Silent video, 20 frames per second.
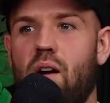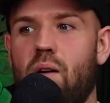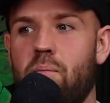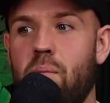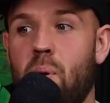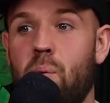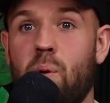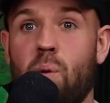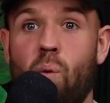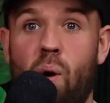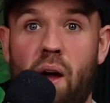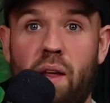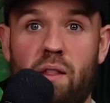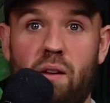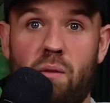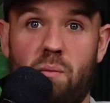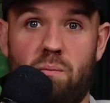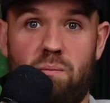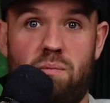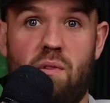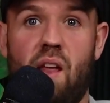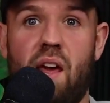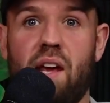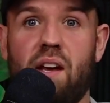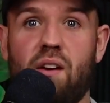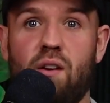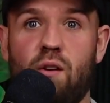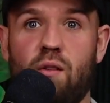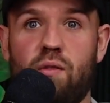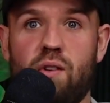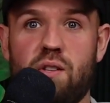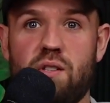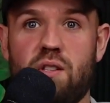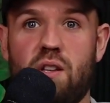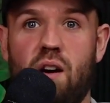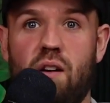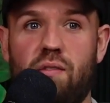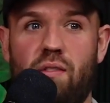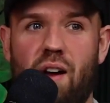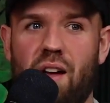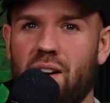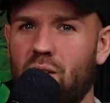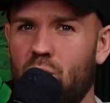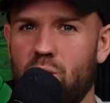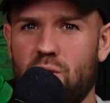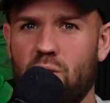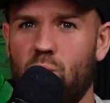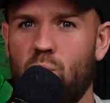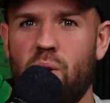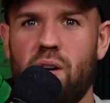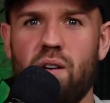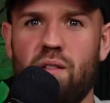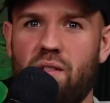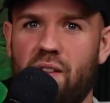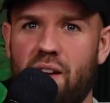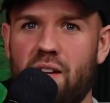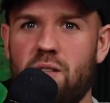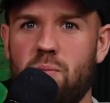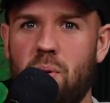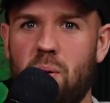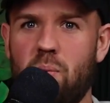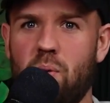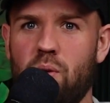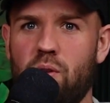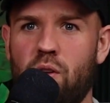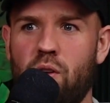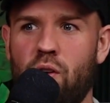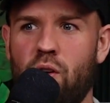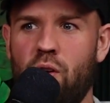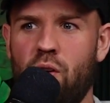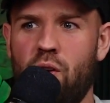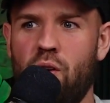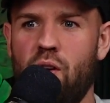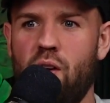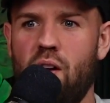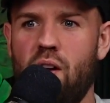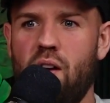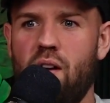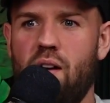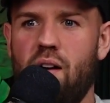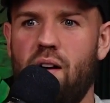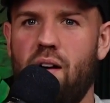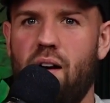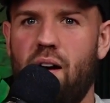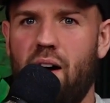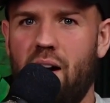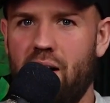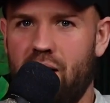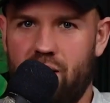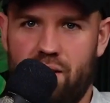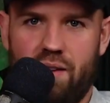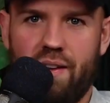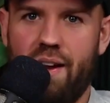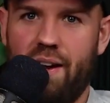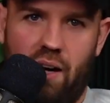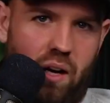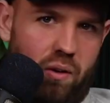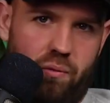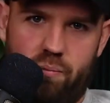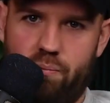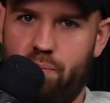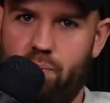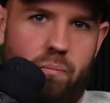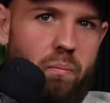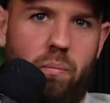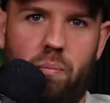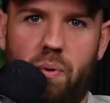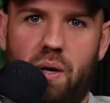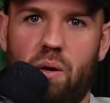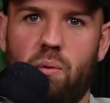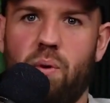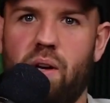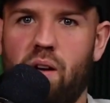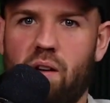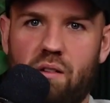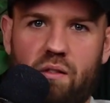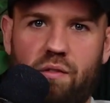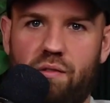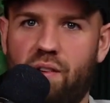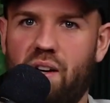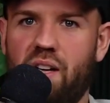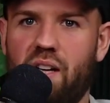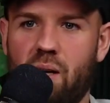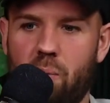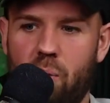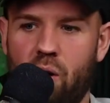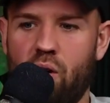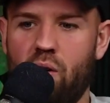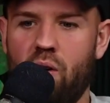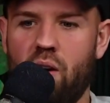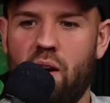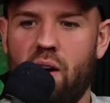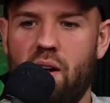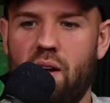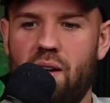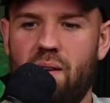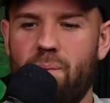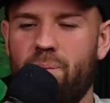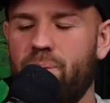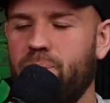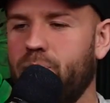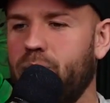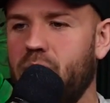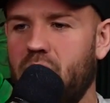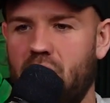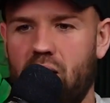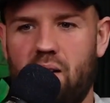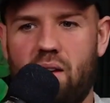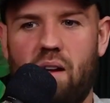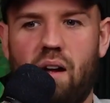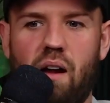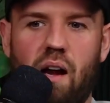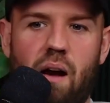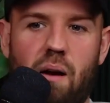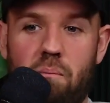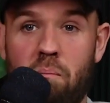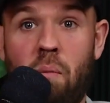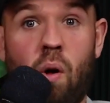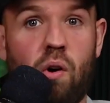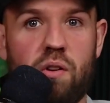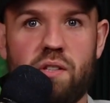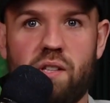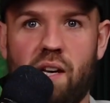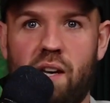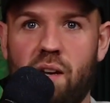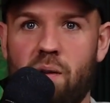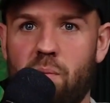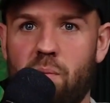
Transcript: maybe why they're negative and stuff, and also weird things people do. And then I'll be a weird freak about it. I'm not saying